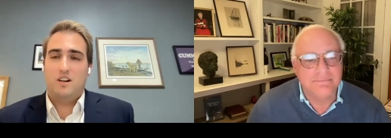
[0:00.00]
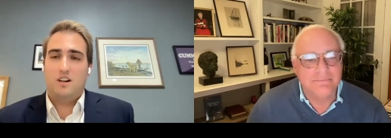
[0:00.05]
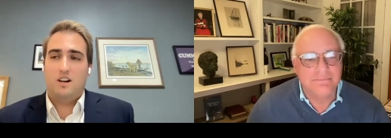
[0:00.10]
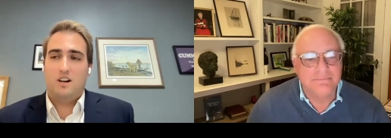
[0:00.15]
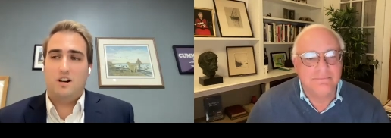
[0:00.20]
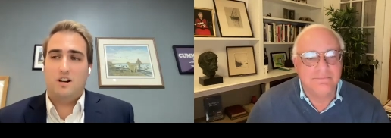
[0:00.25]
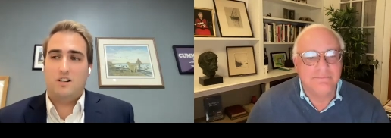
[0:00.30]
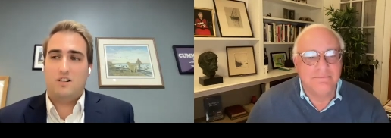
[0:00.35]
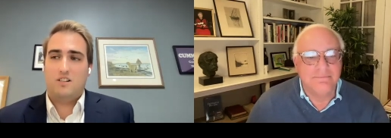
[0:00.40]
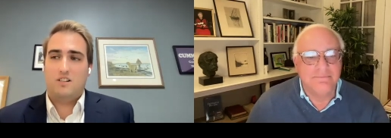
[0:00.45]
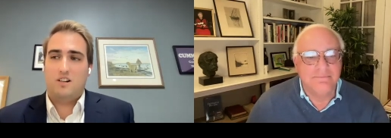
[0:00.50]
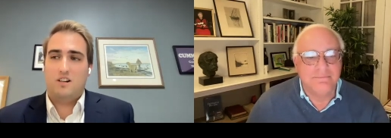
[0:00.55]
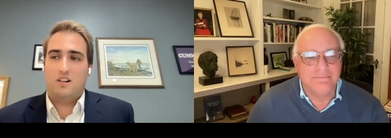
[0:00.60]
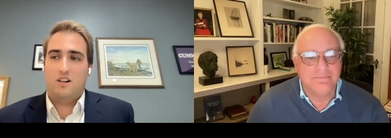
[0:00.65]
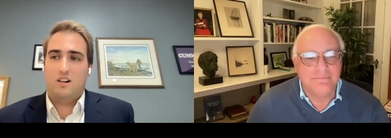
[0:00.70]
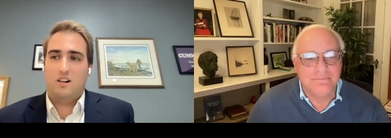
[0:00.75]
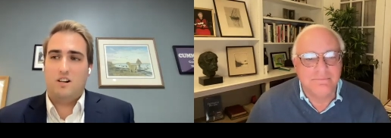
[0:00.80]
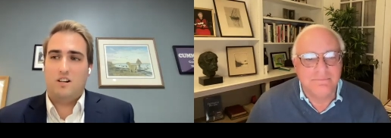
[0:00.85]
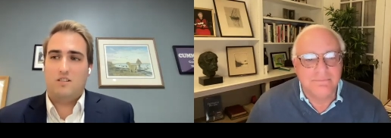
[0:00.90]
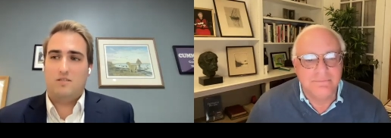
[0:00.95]
Speaker 1: are
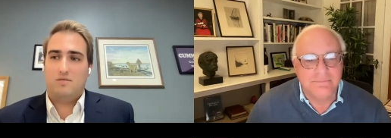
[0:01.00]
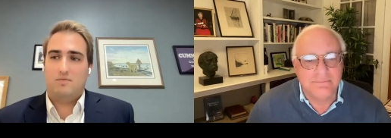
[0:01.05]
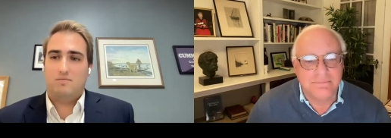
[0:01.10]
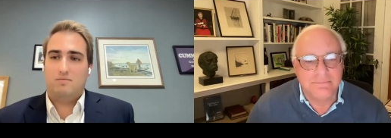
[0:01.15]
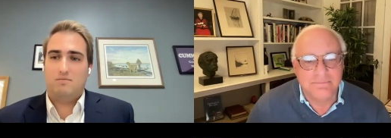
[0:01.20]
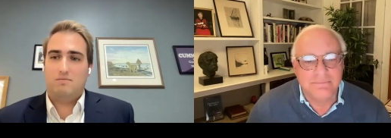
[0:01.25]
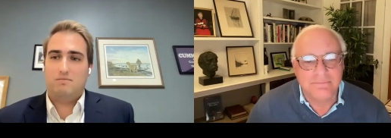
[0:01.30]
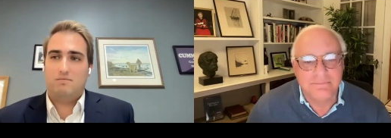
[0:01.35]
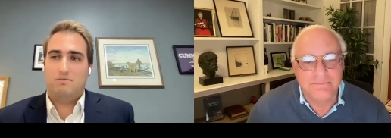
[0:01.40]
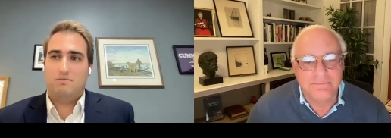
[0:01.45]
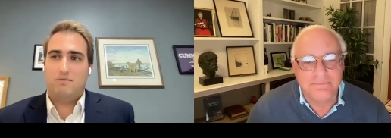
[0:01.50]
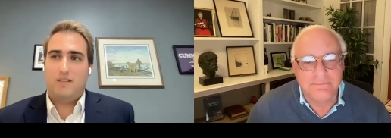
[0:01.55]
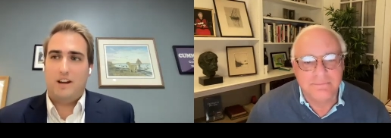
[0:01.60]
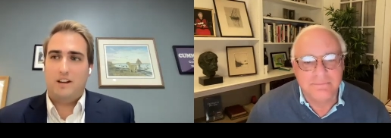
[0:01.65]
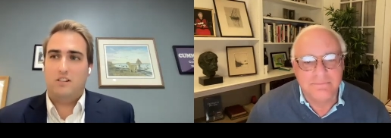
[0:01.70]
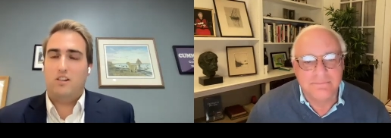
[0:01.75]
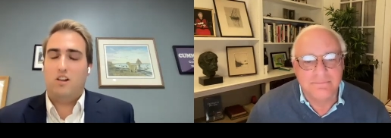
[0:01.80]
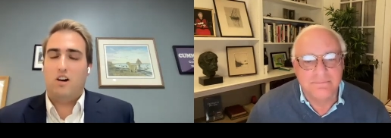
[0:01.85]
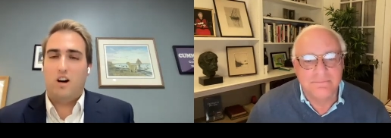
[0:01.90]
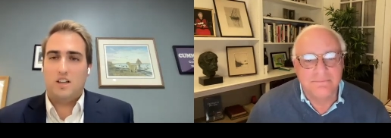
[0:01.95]
are
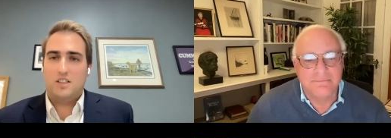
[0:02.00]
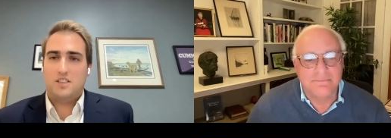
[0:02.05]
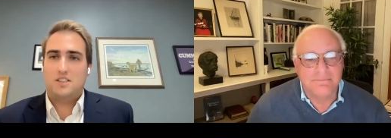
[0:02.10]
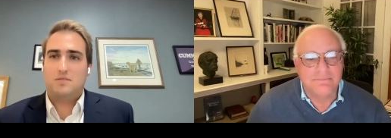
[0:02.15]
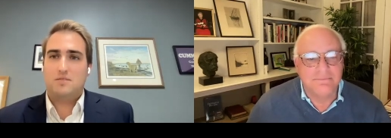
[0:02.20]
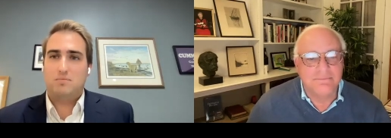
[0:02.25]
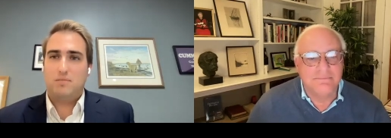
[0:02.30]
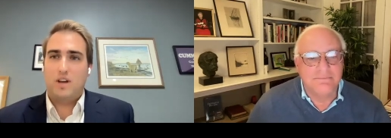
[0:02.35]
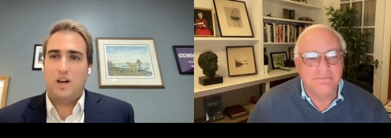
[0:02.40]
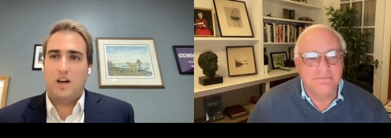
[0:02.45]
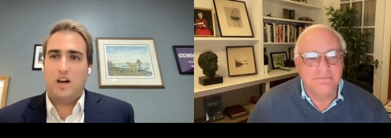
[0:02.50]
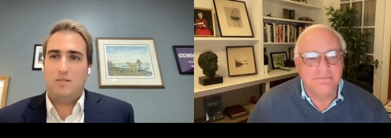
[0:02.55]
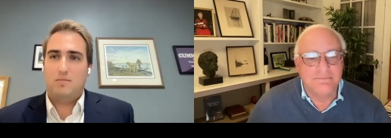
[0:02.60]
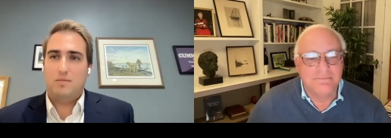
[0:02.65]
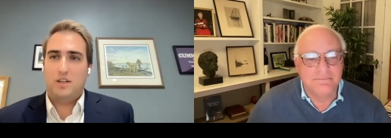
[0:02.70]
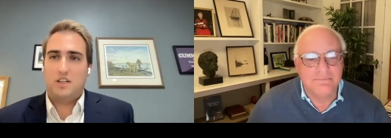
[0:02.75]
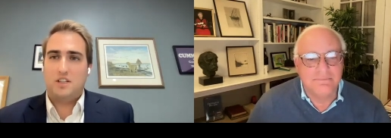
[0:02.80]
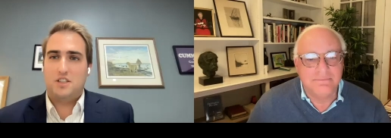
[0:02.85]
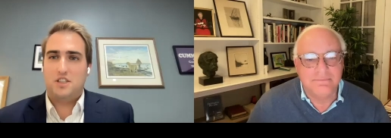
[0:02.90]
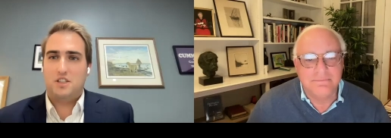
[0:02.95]
at a loss uh,
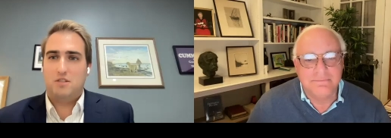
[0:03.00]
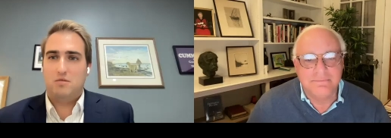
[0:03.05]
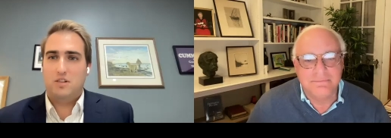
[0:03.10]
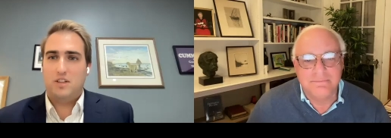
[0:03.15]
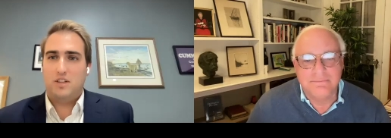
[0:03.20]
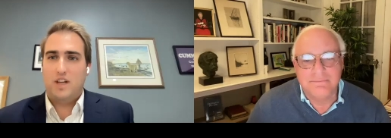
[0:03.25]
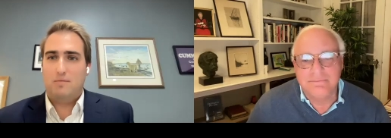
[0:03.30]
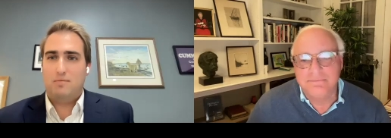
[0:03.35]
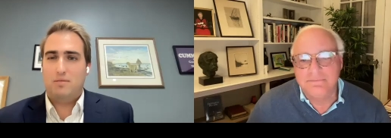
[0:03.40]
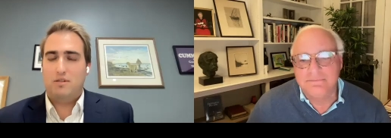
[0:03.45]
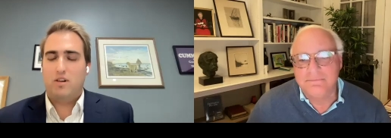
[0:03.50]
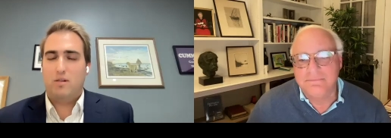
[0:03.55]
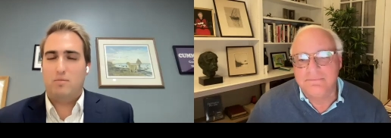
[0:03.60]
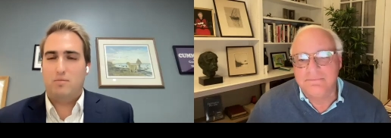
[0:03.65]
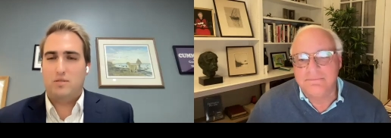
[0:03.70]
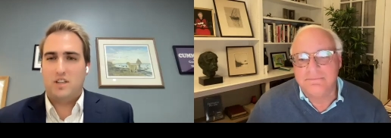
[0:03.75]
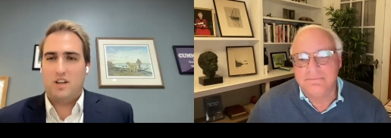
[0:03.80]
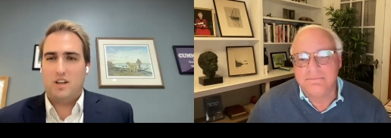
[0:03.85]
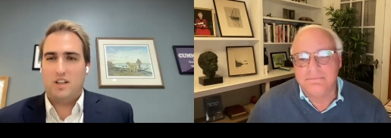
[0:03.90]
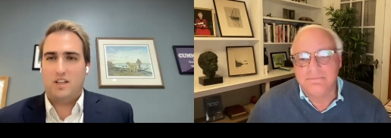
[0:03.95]
because she will not be
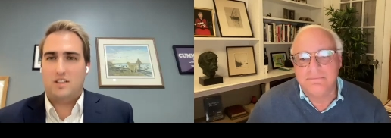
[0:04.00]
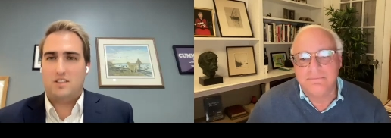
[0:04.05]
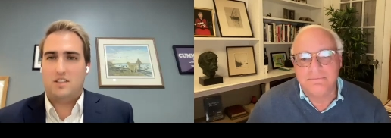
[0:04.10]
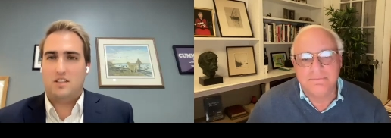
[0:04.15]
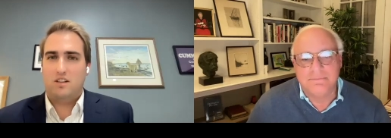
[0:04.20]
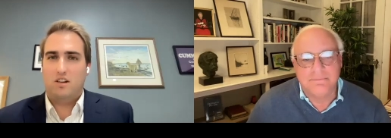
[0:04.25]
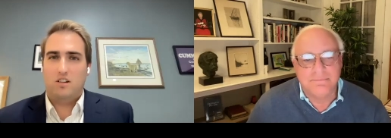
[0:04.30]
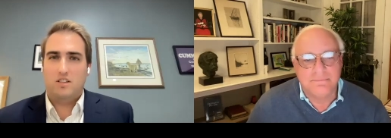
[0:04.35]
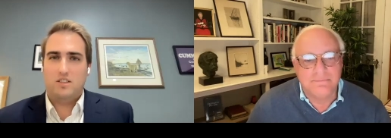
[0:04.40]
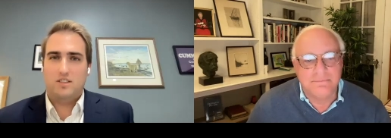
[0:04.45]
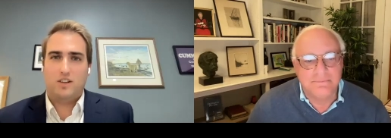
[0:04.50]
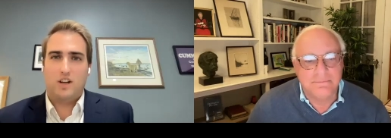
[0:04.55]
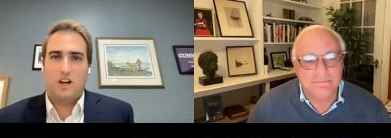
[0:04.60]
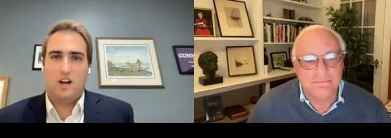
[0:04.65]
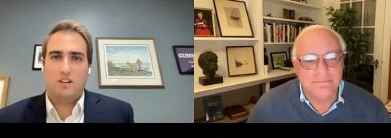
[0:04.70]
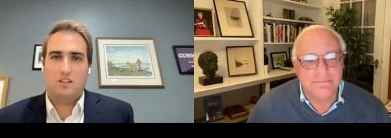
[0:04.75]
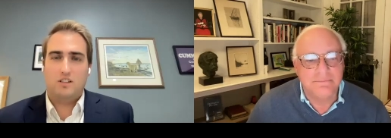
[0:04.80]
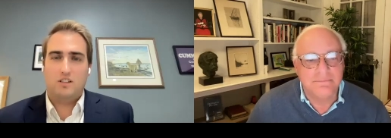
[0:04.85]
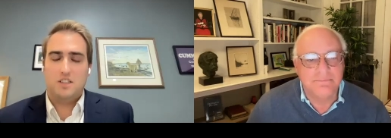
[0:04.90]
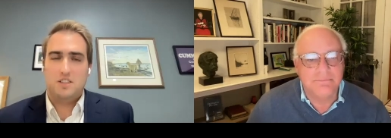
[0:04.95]
representing us in the halls of
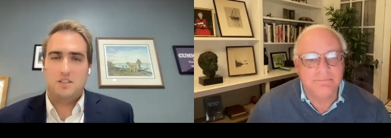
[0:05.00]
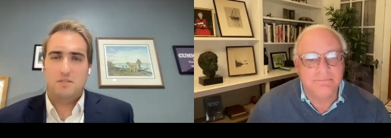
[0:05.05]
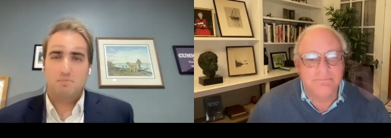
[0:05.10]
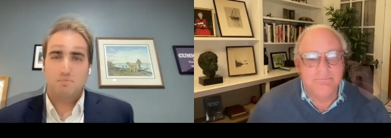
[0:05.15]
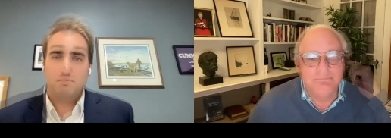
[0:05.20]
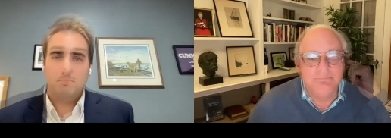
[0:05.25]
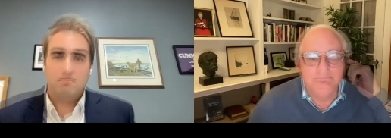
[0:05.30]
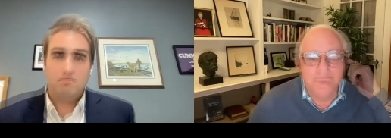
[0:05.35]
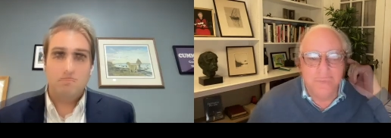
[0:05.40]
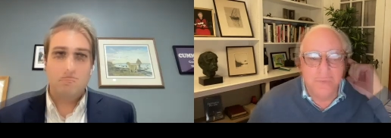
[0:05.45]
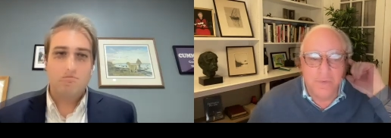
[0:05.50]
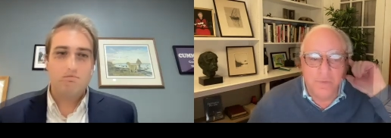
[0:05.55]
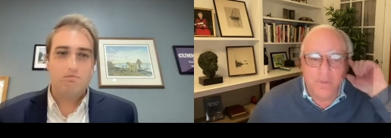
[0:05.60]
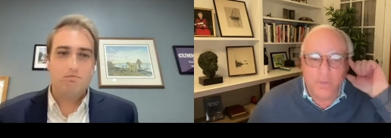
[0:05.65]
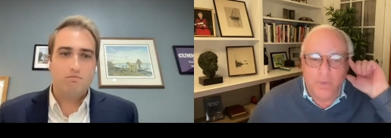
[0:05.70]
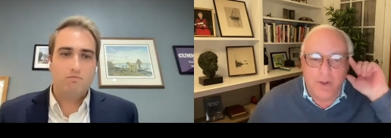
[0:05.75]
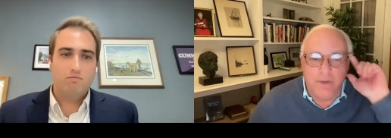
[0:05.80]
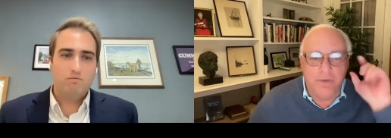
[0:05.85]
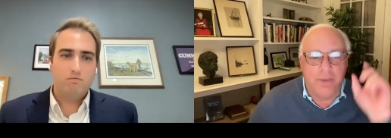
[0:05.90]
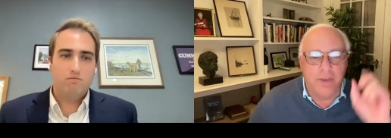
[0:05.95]
Congress.
Speaker 2: The
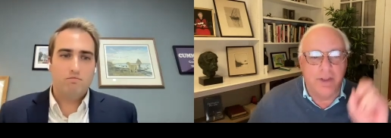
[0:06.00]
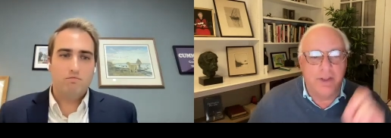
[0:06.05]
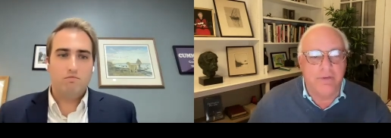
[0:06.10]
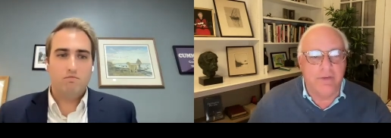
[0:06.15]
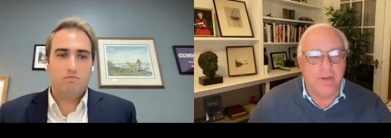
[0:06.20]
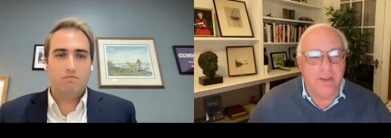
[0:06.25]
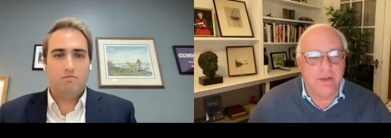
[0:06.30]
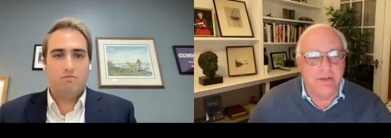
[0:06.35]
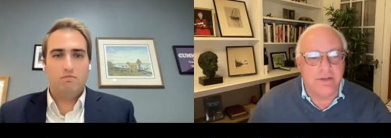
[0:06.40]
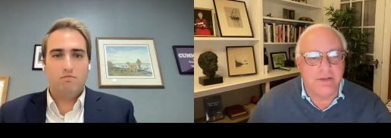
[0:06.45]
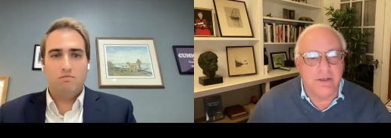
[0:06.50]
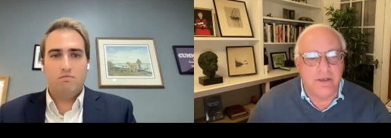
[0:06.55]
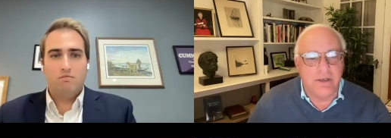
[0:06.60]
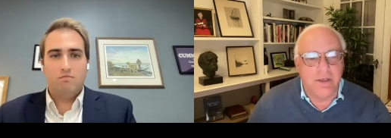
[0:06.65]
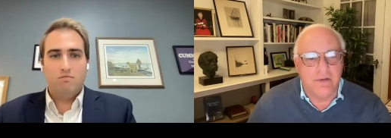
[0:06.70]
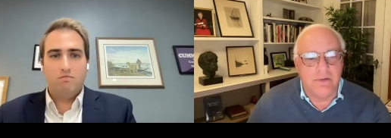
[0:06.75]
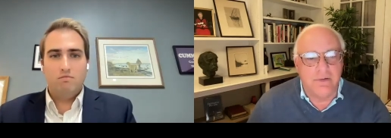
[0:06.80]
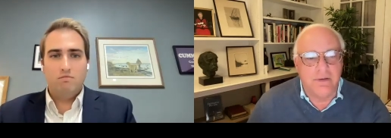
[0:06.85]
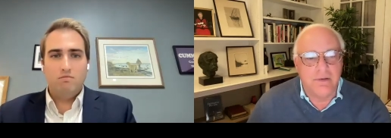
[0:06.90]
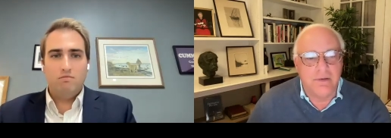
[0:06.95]
one thing that
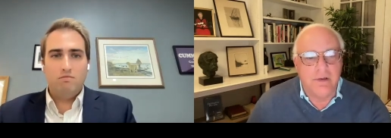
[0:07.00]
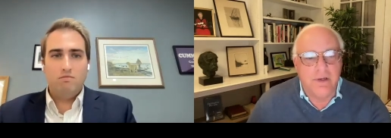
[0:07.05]
uh,